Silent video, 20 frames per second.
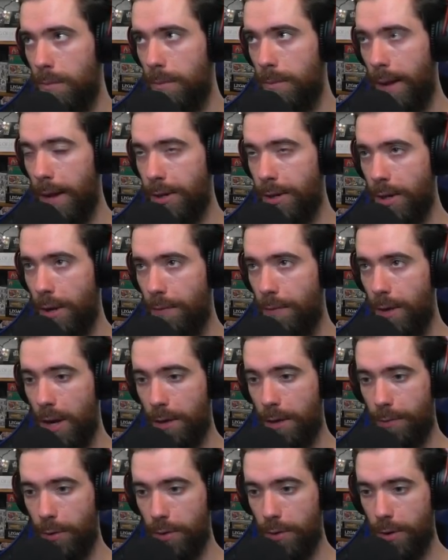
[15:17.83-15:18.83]
Magik and
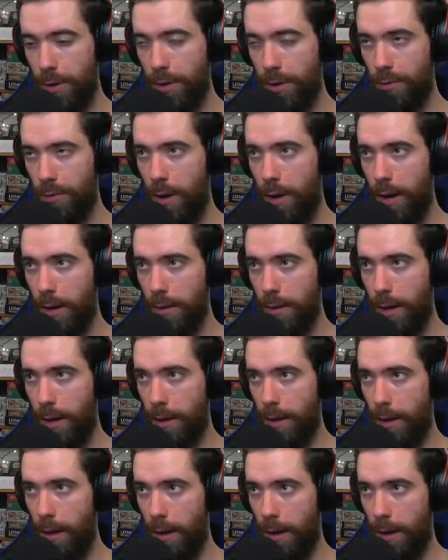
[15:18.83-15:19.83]
Phoenix Force. Are you just running
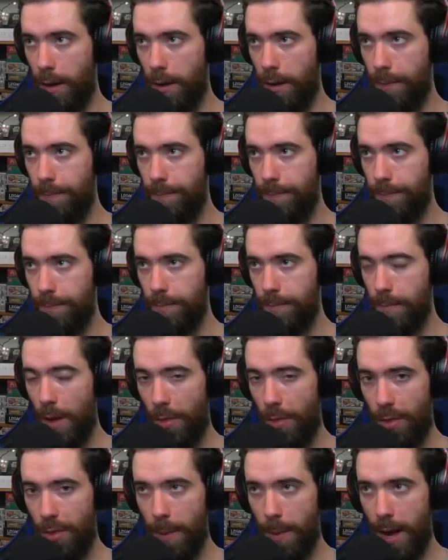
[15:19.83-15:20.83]
like a
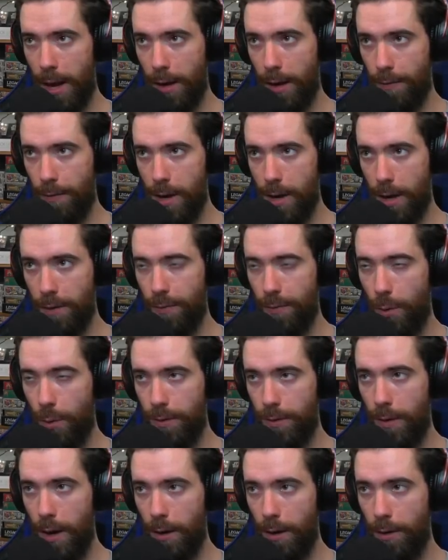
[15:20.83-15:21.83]
thematic Phoenix
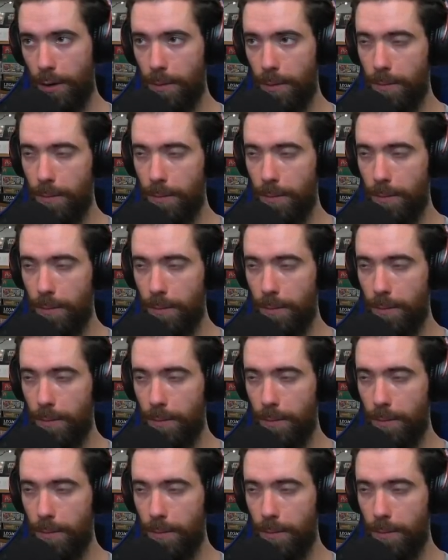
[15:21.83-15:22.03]
Force deck?